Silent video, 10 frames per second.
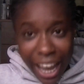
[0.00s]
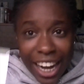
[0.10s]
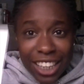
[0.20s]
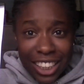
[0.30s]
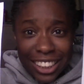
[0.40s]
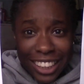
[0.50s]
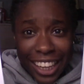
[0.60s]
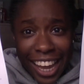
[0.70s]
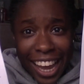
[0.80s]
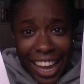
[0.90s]
And as you can
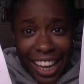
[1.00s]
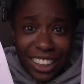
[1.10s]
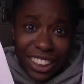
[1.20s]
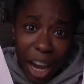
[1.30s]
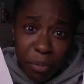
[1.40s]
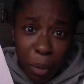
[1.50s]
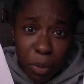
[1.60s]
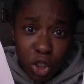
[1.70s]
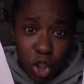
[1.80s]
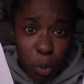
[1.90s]
see here, it's typed
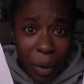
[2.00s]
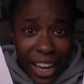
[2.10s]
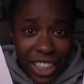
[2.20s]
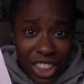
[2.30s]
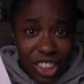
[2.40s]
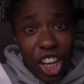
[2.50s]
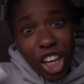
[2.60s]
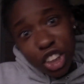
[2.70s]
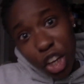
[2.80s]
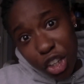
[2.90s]
up on two pages.
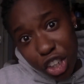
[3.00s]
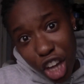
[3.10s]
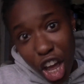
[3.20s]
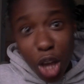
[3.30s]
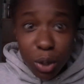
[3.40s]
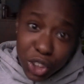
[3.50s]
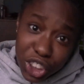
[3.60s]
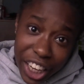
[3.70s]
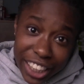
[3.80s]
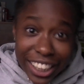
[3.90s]
So you know
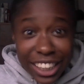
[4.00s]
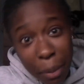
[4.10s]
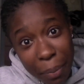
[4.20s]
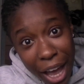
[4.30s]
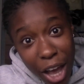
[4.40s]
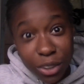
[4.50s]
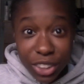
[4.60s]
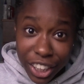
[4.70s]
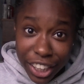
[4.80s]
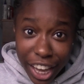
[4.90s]
shit is
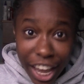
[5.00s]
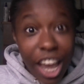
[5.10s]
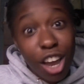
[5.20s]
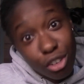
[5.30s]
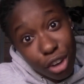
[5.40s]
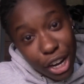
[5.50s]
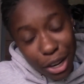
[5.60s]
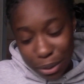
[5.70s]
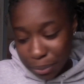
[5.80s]
about to get real.